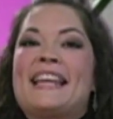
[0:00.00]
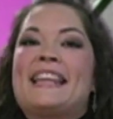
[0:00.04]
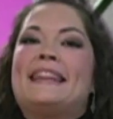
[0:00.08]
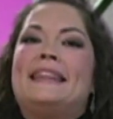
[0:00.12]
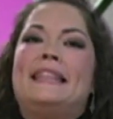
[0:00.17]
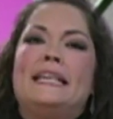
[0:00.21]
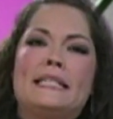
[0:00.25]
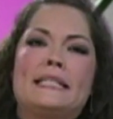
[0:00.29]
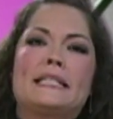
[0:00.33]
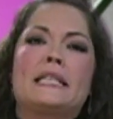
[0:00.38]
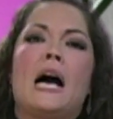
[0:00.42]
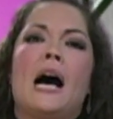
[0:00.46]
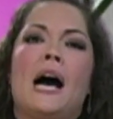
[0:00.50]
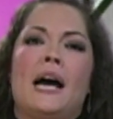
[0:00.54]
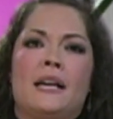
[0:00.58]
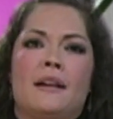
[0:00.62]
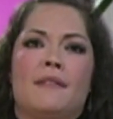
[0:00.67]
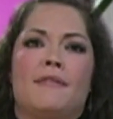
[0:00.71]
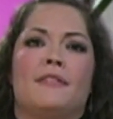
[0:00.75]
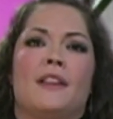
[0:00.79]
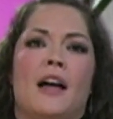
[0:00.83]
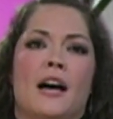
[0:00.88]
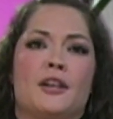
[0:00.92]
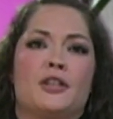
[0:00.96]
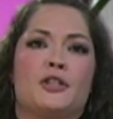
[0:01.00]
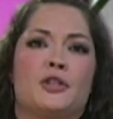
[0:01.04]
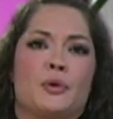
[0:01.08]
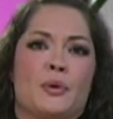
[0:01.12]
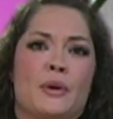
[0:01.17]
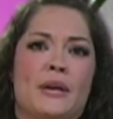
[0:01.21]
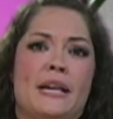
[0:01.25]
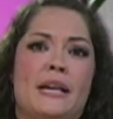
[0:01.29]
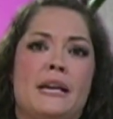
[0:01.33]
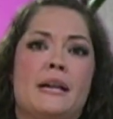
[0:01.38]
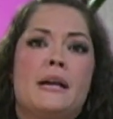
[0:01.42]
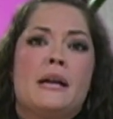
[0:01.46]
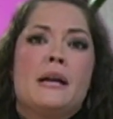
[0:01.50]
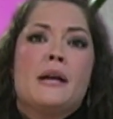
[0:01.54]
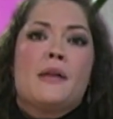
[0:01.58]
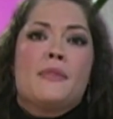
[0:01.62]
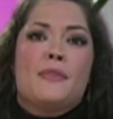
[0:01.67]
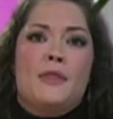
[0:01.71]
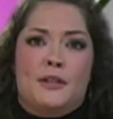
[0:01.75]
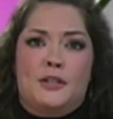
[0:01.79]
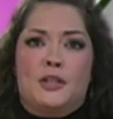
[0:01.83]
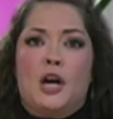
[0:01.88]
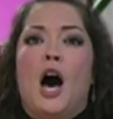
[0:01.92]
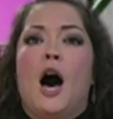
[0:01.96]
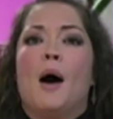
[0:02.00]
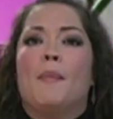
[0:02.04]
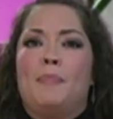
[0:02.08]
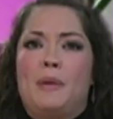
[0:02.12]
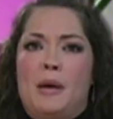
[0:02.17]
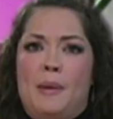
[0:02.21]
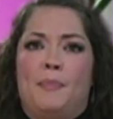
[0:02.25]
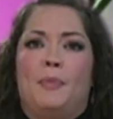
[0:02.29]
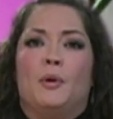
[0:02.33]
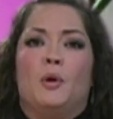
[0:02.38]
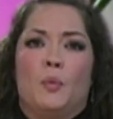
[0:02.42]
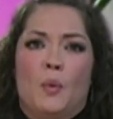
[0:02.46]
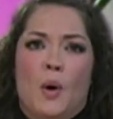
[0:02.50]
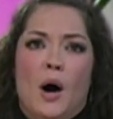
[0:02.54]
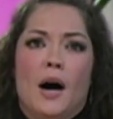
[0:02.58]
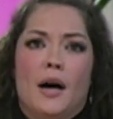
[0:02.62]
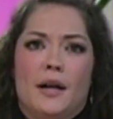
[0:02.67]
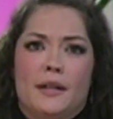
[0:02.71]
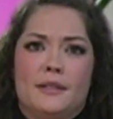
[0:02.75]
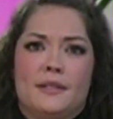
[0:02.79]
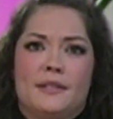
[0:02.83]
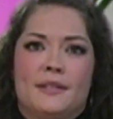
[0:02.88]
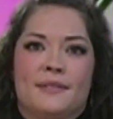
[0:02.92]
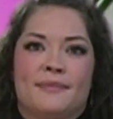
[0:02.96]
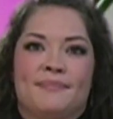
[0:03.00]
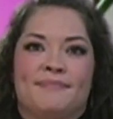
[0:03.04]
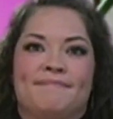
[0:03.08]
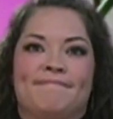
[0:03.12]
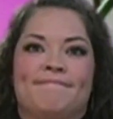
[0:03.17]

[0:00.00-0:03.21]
This kind of luxury the top people want."